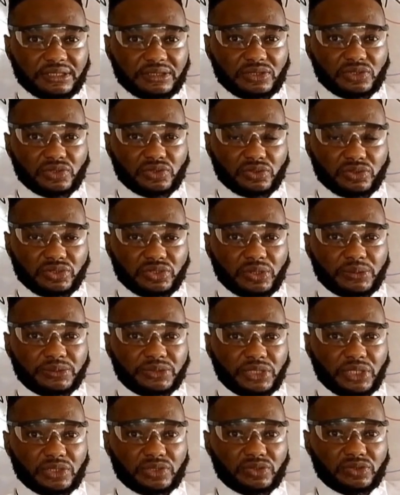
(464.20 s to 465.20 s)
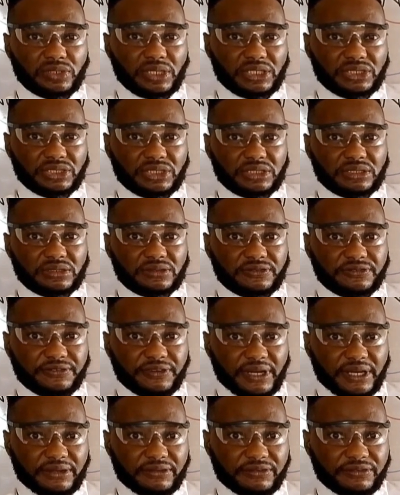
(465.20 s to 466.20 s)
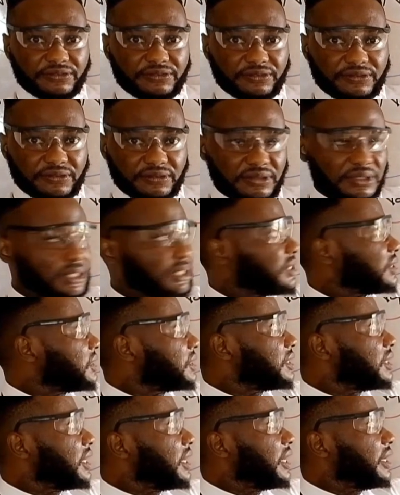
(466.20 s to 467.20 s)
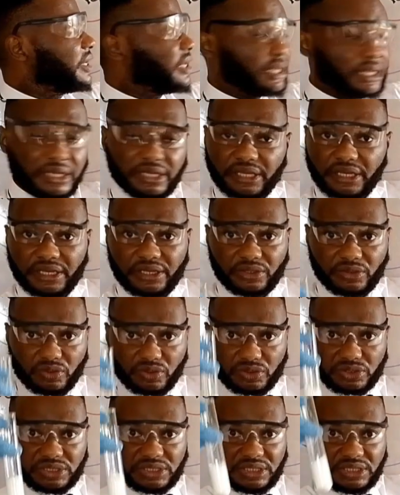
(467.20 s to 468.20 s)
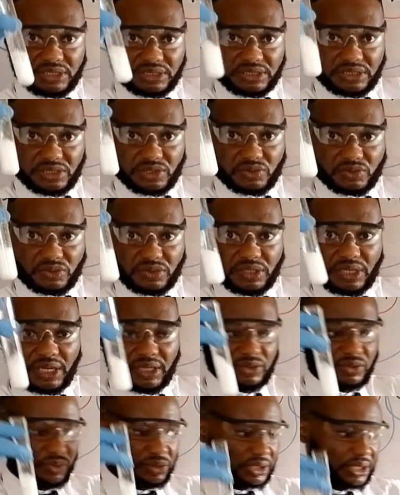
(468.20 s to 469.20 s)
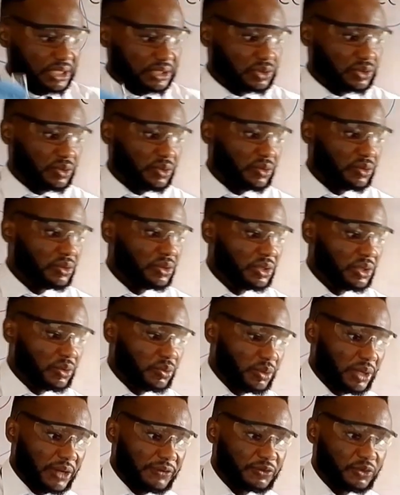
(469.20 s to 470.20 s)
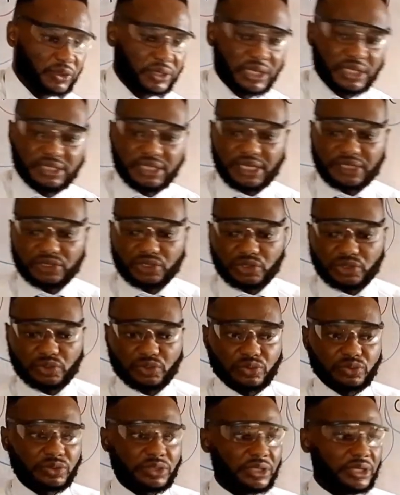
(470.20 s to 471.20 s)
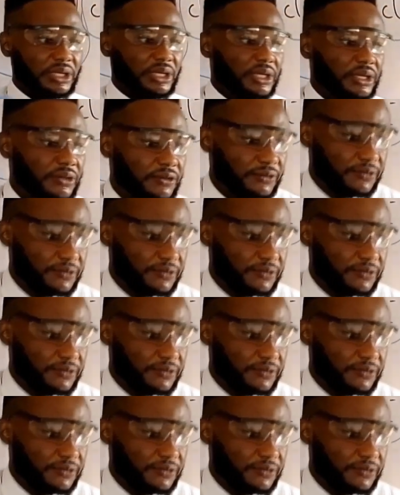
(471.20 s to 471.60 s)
sodium triisonitrate 5 NaNO3? This one, how do we get? So we have to get that through a